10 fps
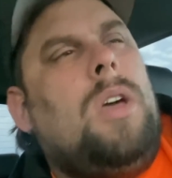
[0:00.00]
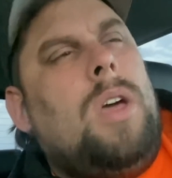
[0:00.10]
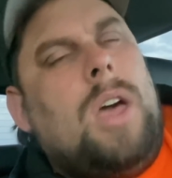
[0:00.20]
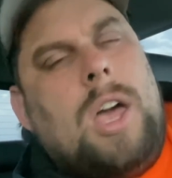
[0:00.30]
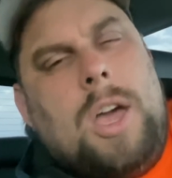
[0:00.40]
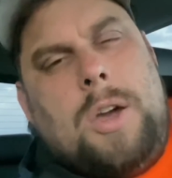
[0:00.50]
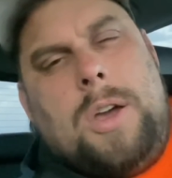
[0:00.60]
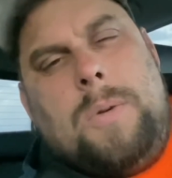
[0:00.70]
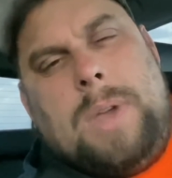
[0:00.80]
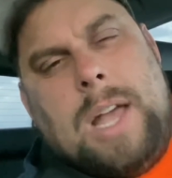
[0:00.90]

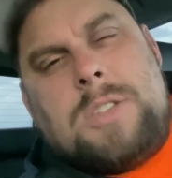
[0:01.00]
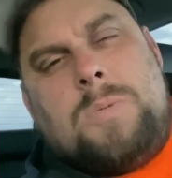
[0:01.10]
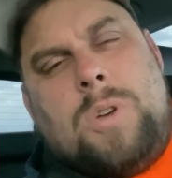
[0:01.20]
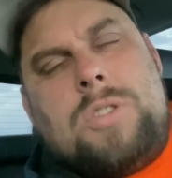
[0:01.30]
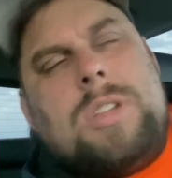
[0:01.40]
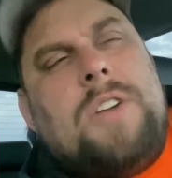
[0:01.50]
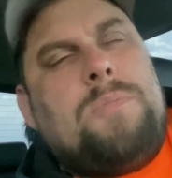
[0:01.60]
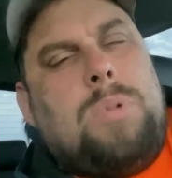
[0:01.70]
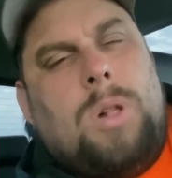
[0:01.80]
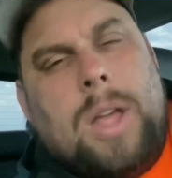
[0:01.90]
We got some good
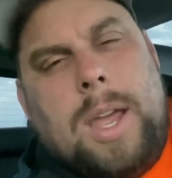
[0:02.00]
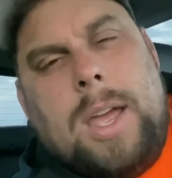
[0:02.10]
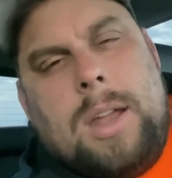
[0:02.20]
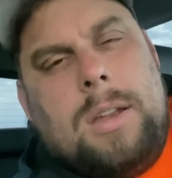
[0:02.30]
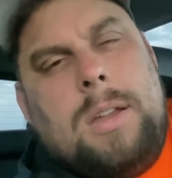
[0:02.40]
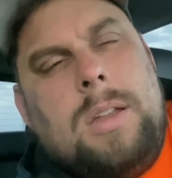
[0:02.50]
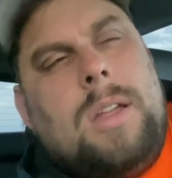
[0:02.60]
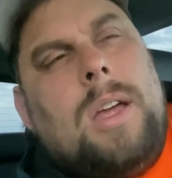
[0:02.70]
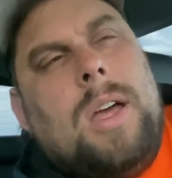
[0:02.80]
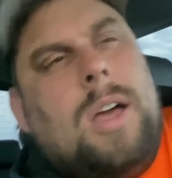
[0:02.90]
stuff planned
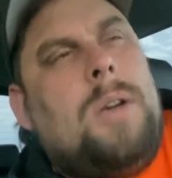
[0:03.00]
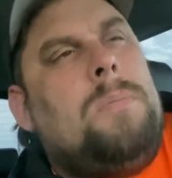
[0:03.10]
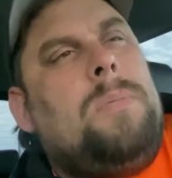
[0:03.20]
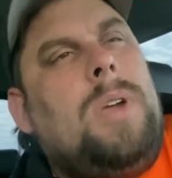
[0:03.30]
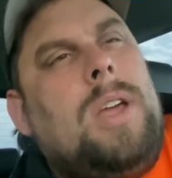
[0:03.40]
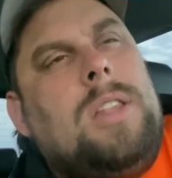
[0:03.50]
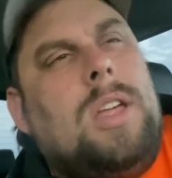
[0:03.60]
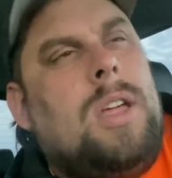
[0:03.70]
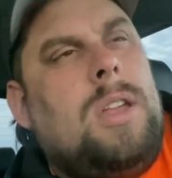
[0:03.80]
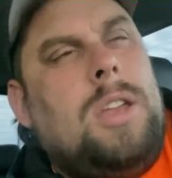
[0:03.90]
in
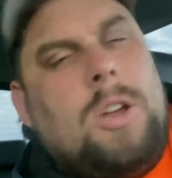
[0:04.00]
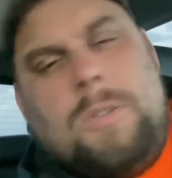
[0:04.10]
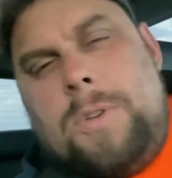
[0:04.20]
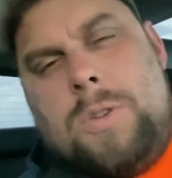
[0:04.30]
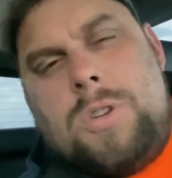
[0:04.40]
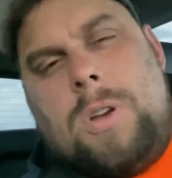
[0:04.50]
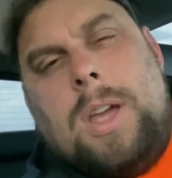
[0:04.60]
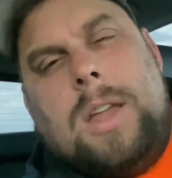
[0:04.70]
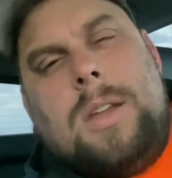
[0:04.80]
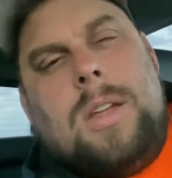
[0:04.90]
the near future
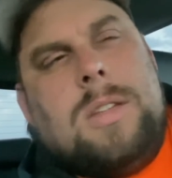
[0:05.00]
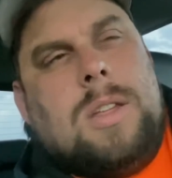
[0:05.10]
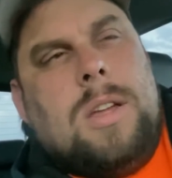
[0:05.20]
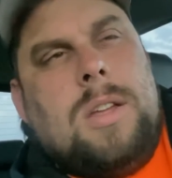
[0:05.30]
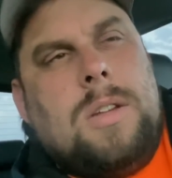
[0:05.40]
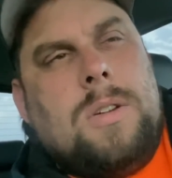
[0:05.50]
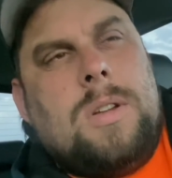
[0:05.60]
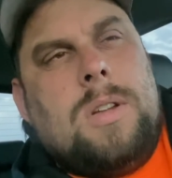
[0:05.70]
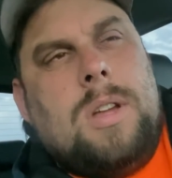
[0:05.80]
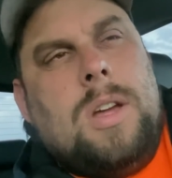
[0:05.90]
and in
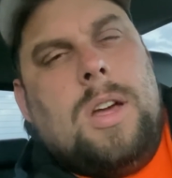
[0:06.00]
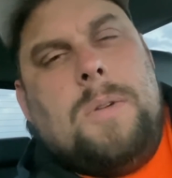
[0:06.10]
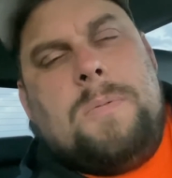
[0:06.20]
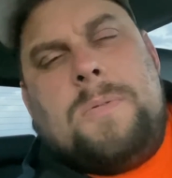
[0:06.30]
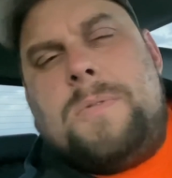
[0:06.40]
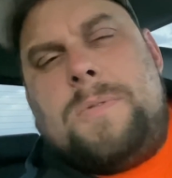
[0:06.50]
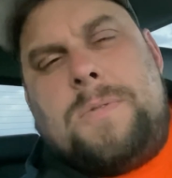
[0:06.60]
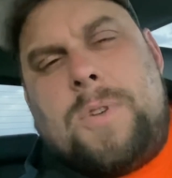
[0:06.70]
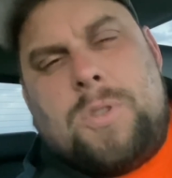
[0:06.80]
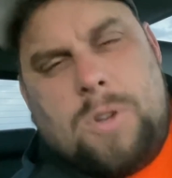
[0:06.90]
the
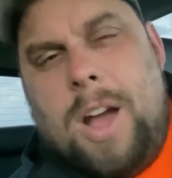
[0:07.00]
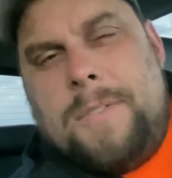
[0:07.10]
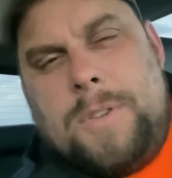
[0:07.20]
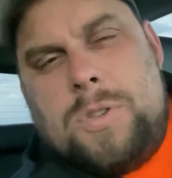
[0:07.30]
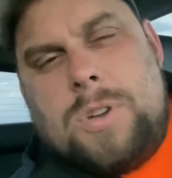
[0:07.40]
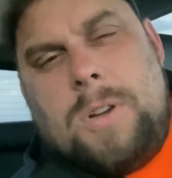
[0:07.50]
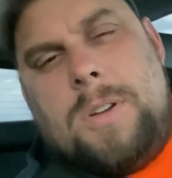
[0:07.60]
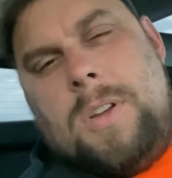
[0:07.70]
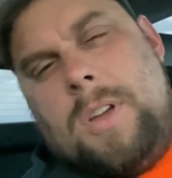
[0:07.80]
further off future.